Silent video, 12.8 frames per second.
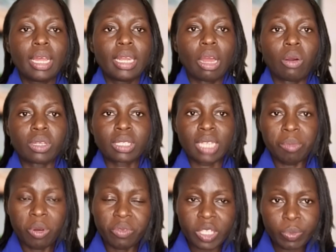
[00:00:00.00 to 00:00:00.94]
Now,
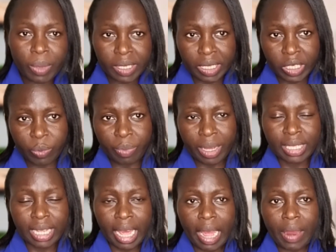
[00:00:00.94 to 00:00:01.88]
some of these
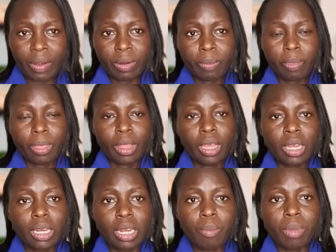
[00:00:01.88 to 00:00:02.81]
participants are,
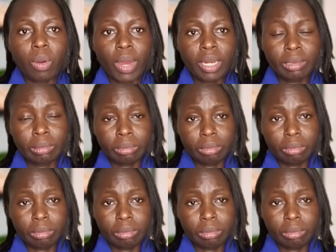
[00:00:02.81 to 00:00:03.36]
number one,